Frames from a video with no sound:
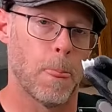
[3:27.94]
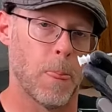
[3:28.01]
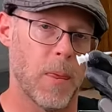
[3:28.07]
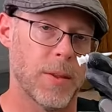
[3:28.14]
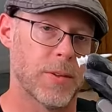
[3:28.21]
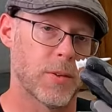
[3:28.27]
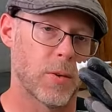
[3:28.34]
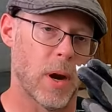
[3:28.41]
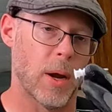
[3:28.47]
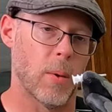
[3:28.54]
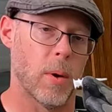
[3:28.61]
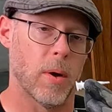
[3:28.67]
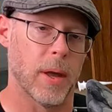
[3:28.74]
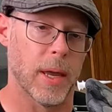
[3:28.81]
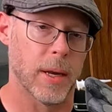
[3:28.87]
this
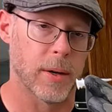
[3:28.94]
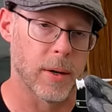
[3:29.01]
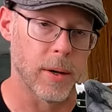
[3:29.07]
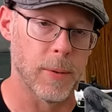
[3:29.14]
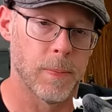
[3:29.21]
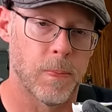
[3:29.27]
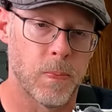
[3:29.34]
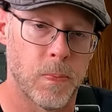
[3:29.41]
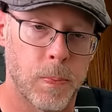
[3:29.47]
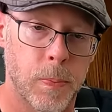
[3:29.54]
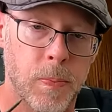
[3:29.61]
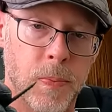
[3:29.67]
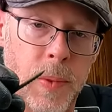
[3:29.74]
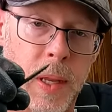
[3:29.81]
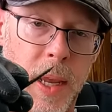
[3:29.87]
drywall anchor
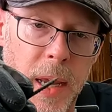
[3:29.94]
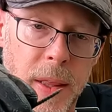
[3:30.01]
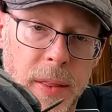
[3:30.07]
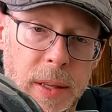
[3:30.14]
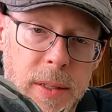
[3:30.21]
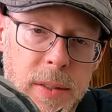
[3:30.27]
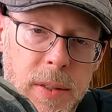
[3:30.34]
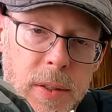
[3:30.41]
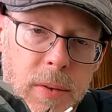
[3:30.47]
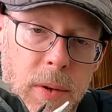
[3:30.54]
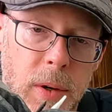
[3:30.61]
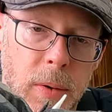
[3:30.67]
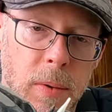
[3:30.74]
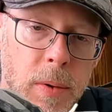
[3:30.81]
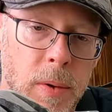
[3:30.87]
and this
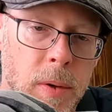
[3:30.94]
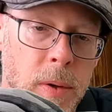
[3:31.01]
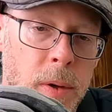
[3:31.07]
screw,